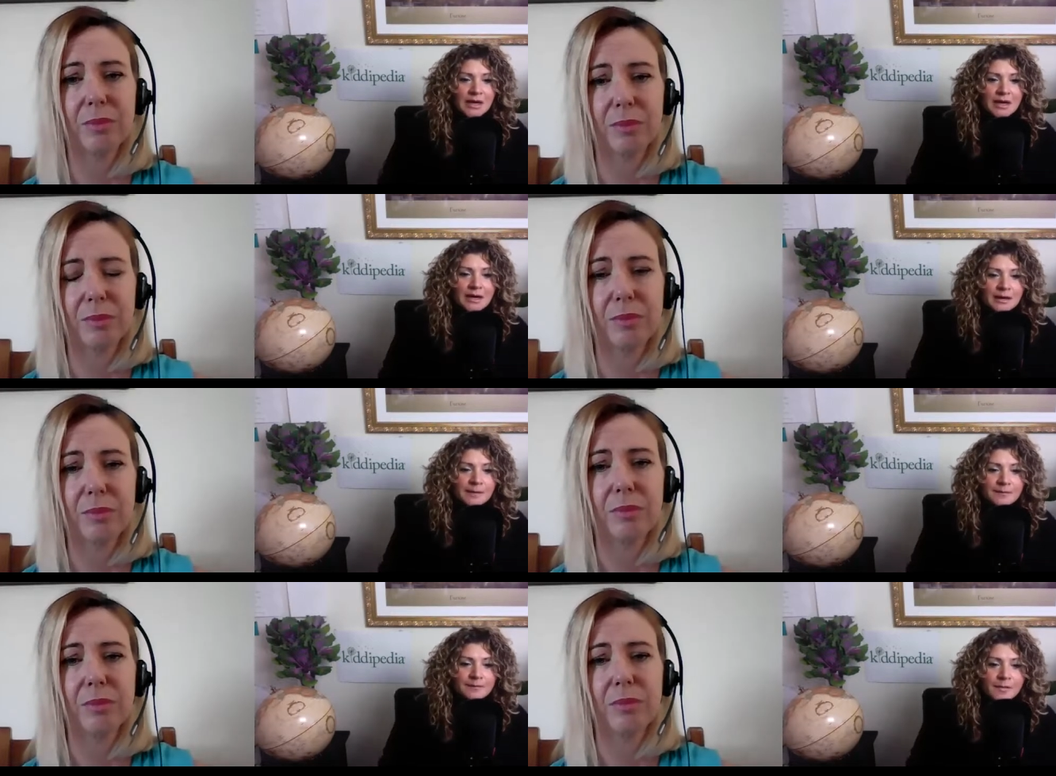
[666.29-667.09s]

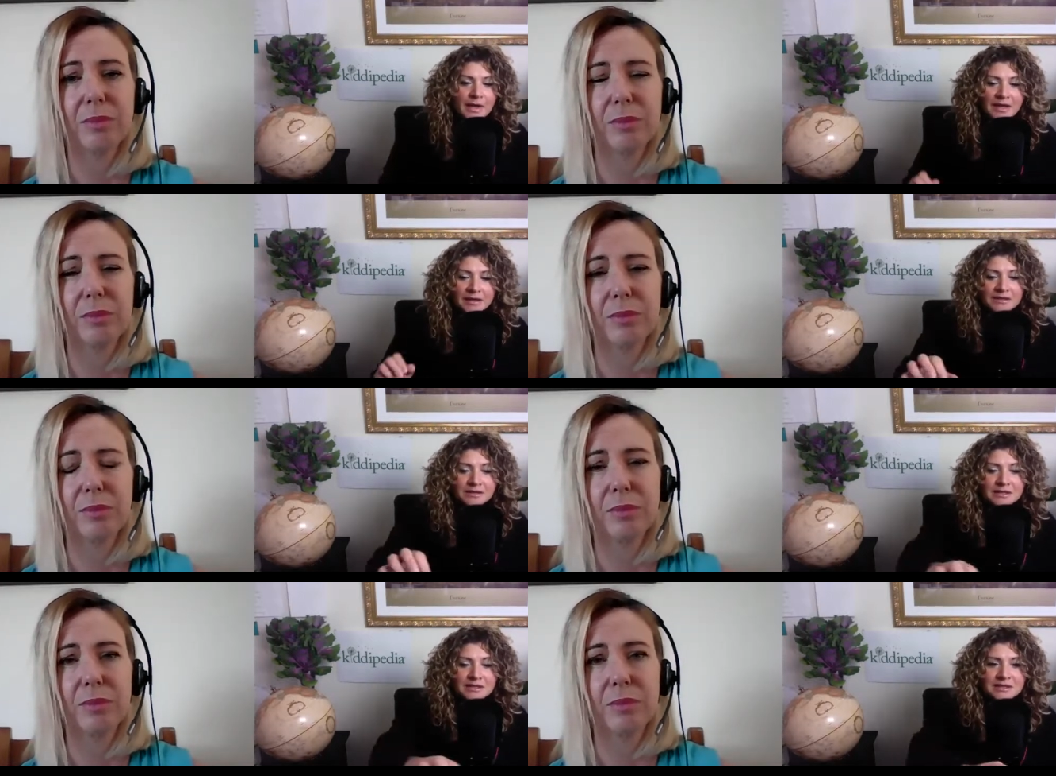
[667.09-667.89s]
Speaker 1: Um,
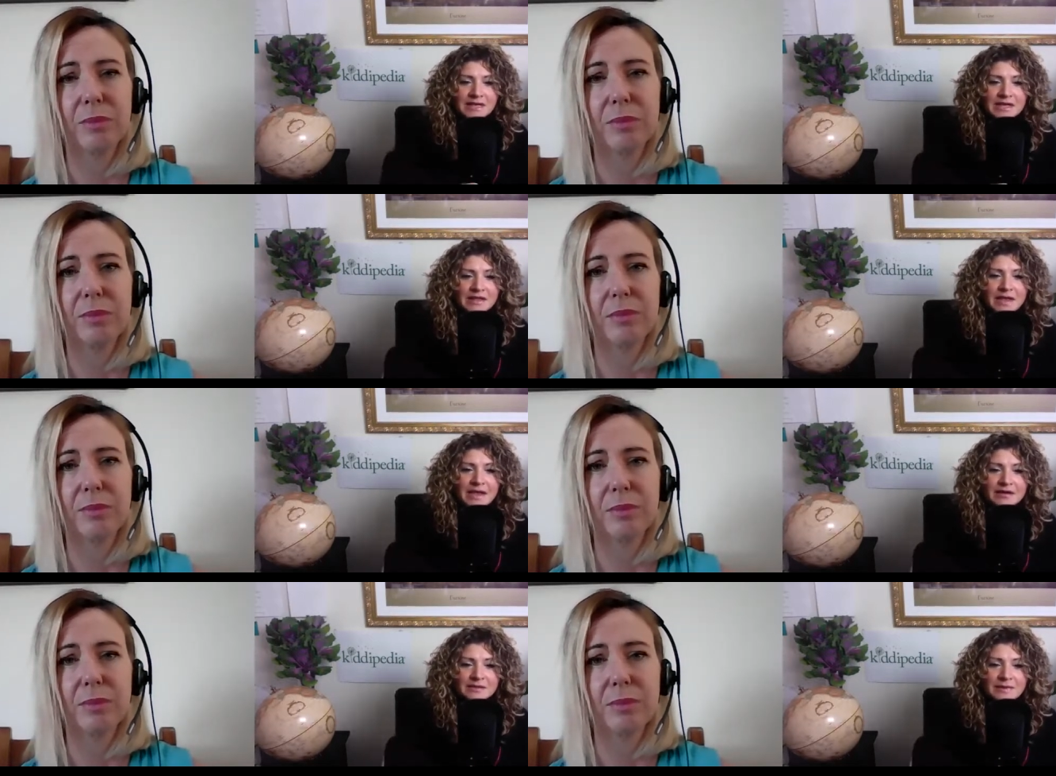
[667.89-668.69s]
and is there anything
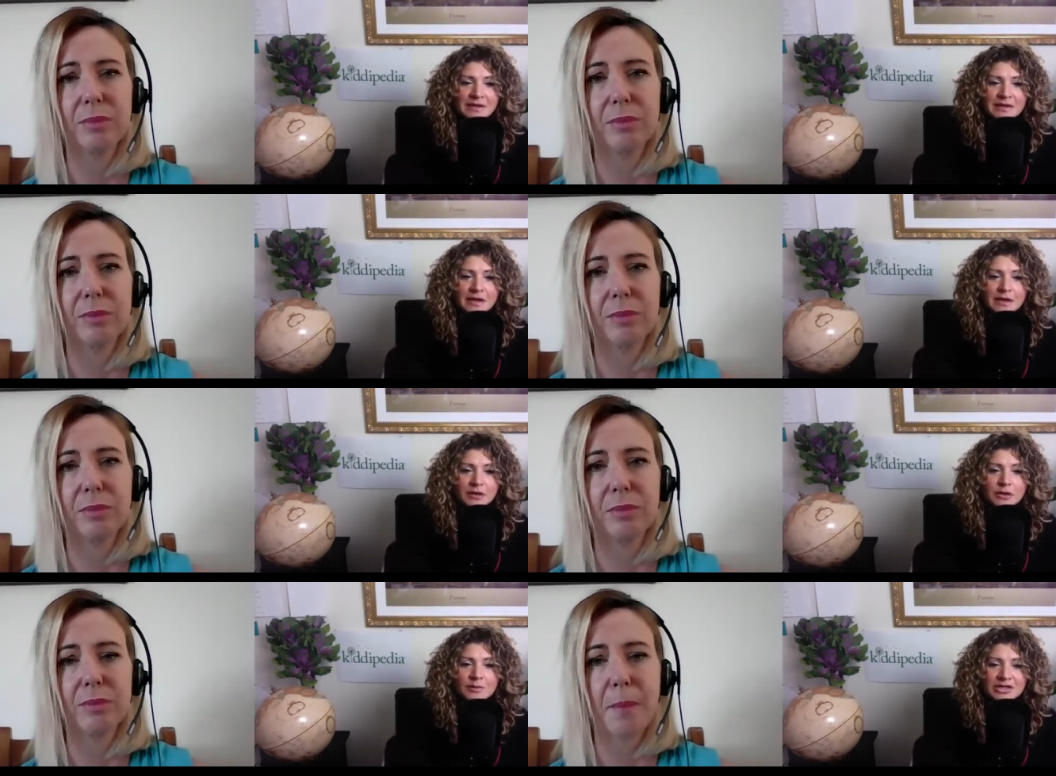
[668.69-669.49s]
else? I mean,
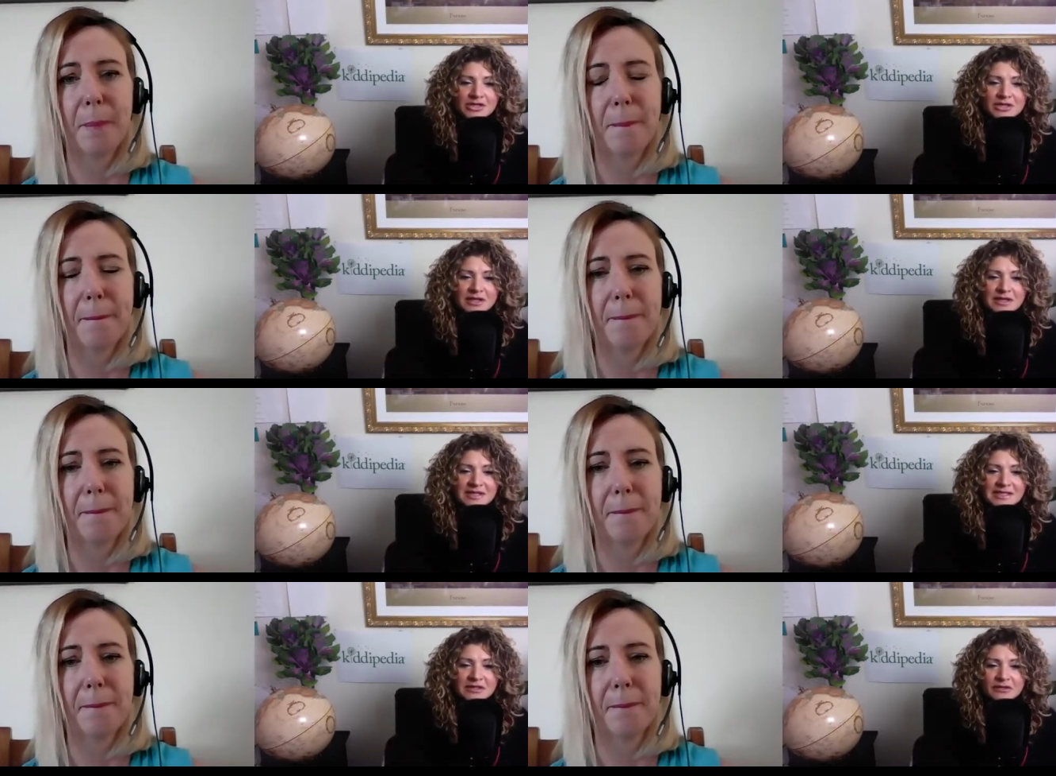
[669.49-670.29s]
you mentioned that
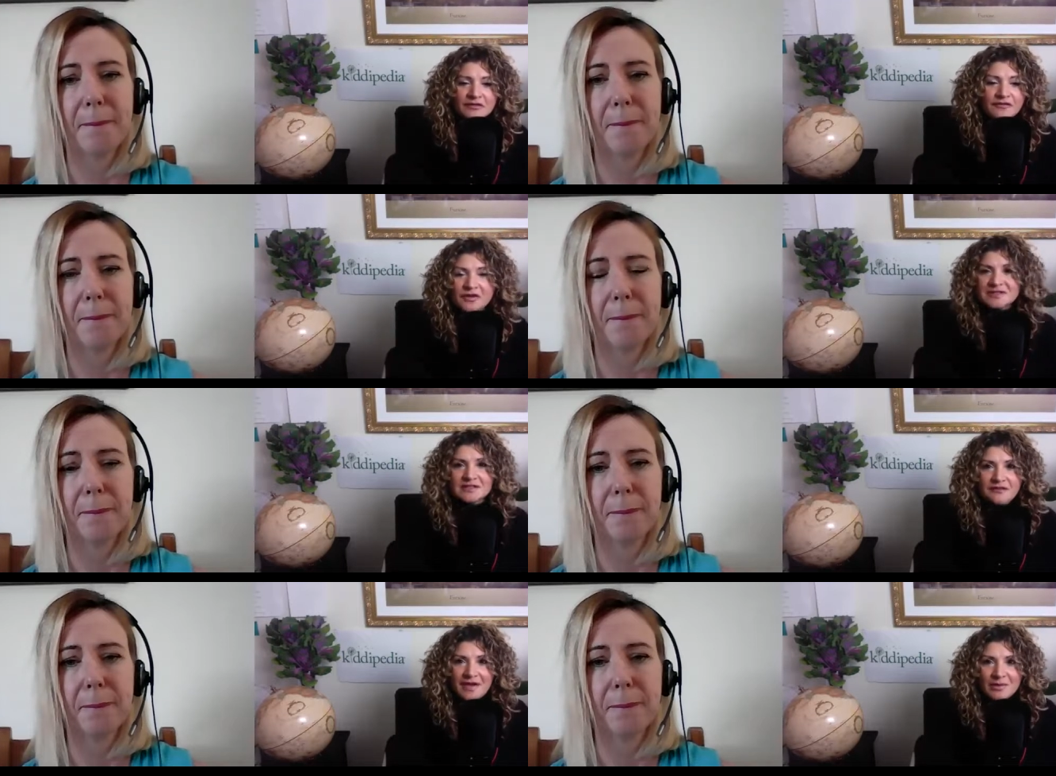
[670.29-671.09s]
this is not the first
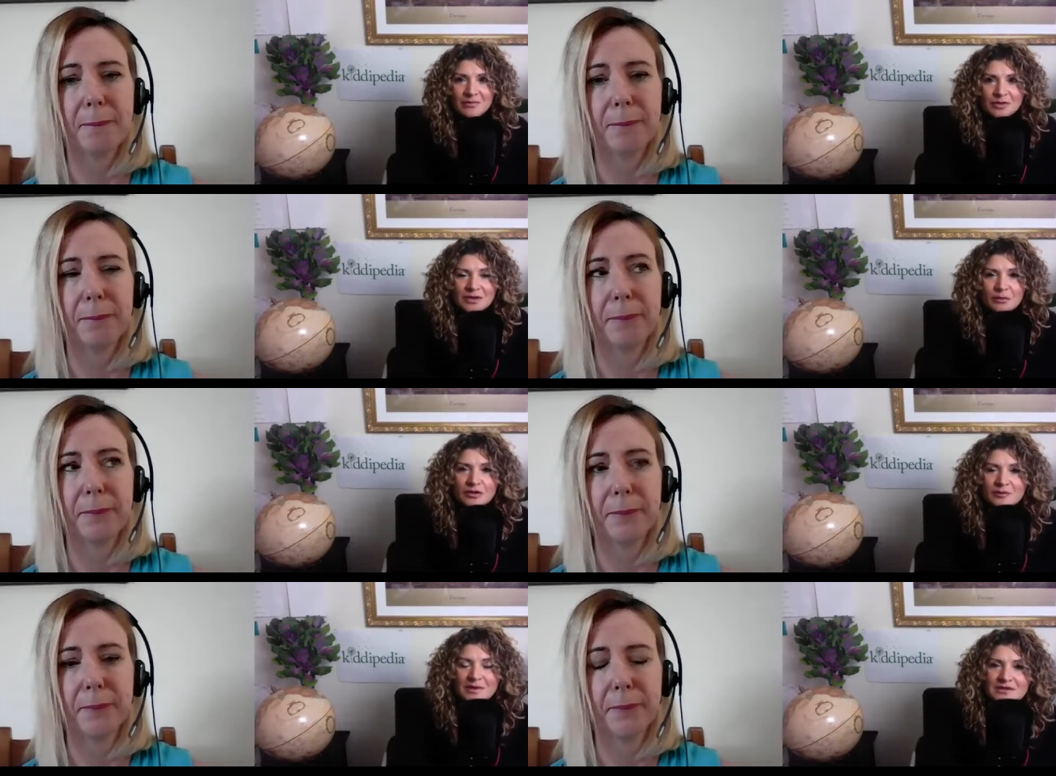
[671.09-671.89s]
sort of handbook that
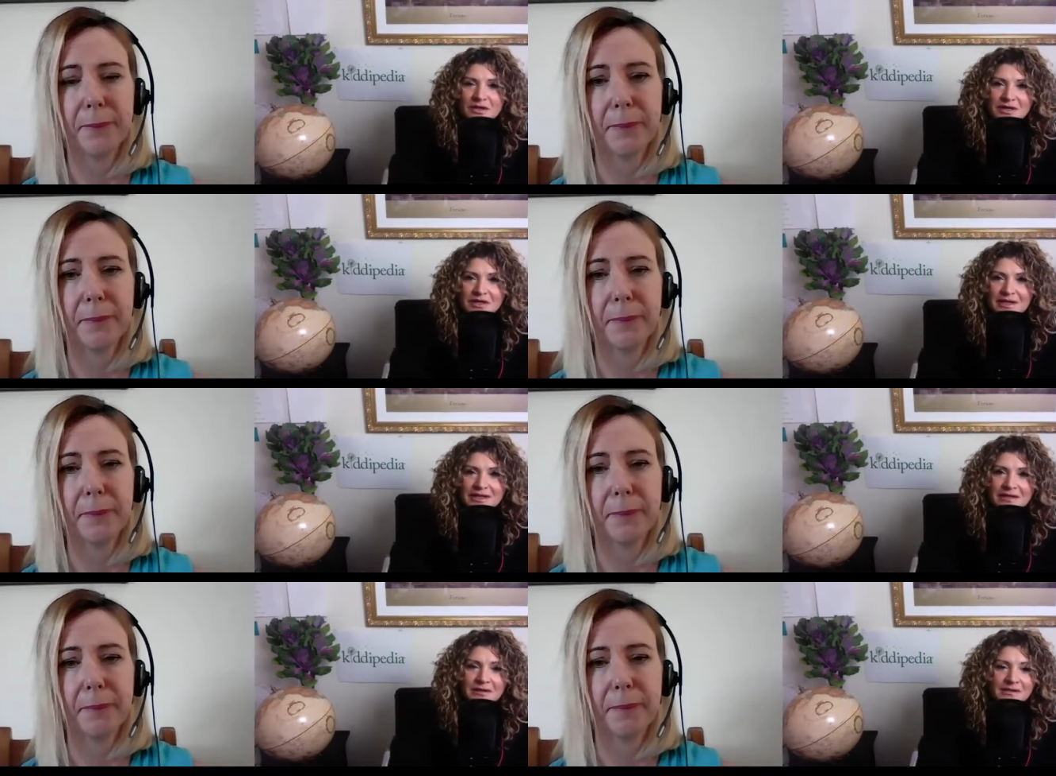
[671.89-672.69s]
would have been
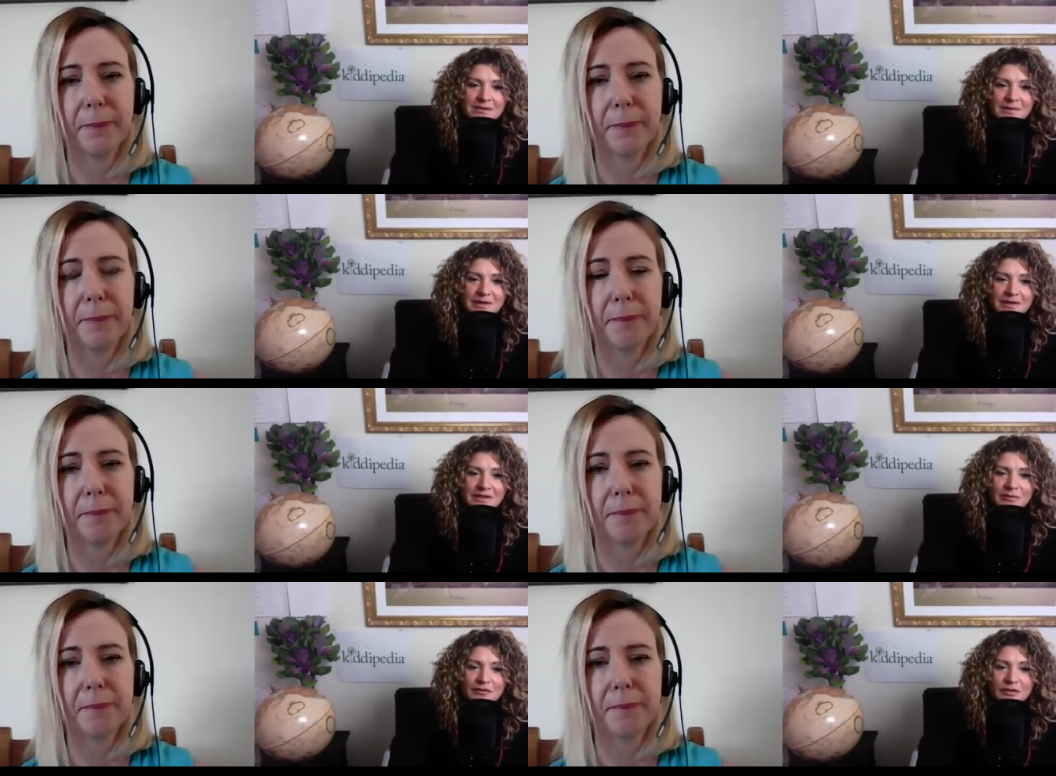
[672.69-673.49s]
circulated on something like
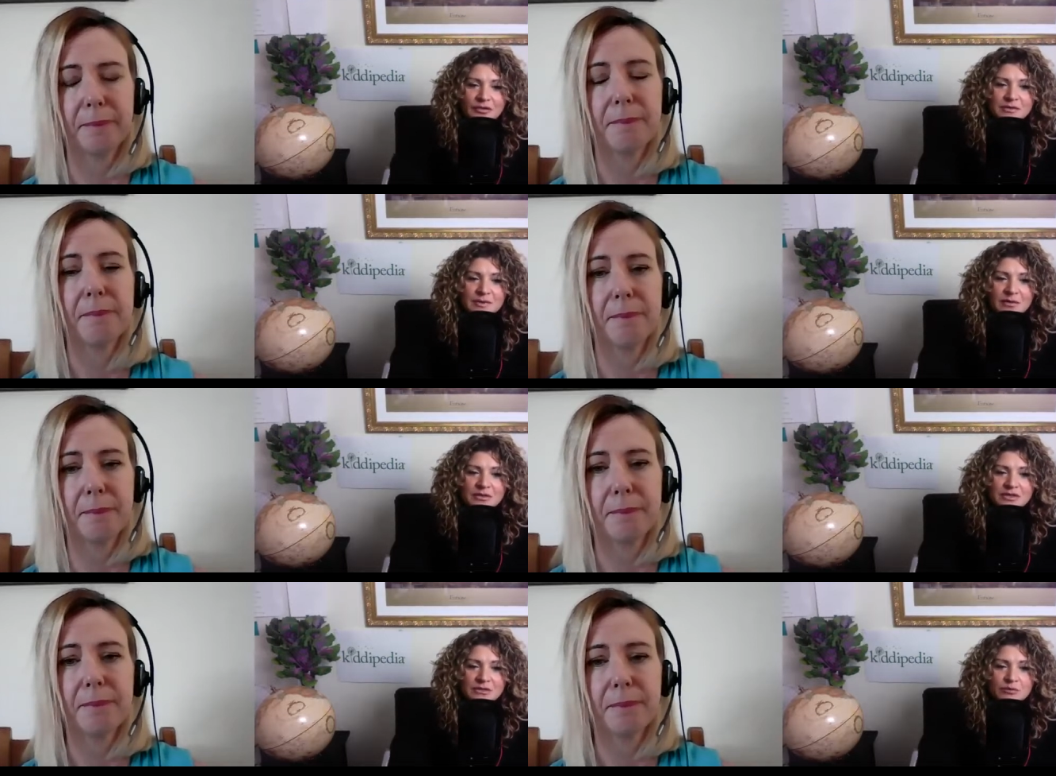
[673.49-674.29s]
that before as well,
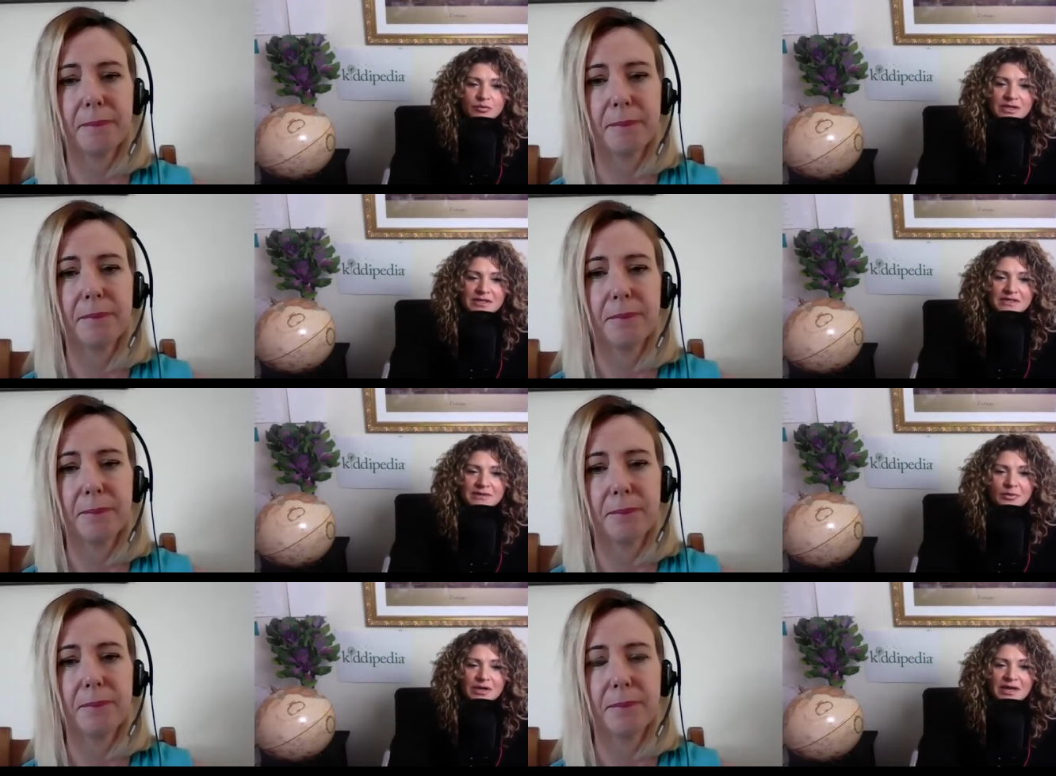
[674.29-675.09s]
which is pretty
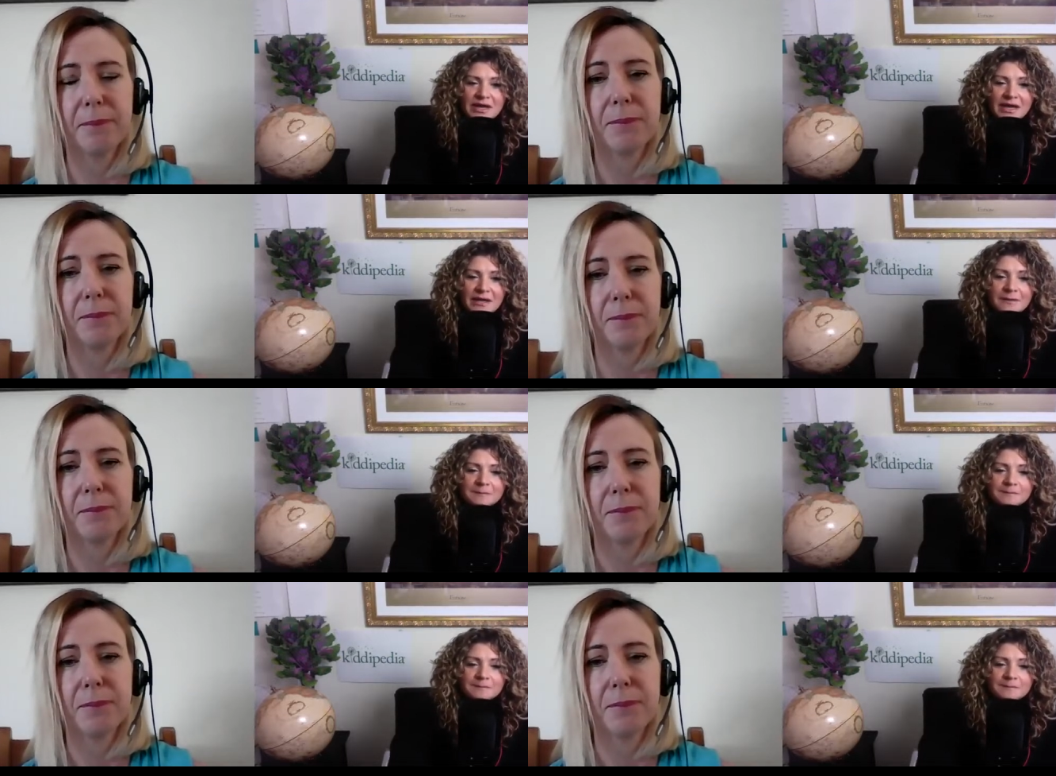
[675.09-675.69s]
disappointing. Hey.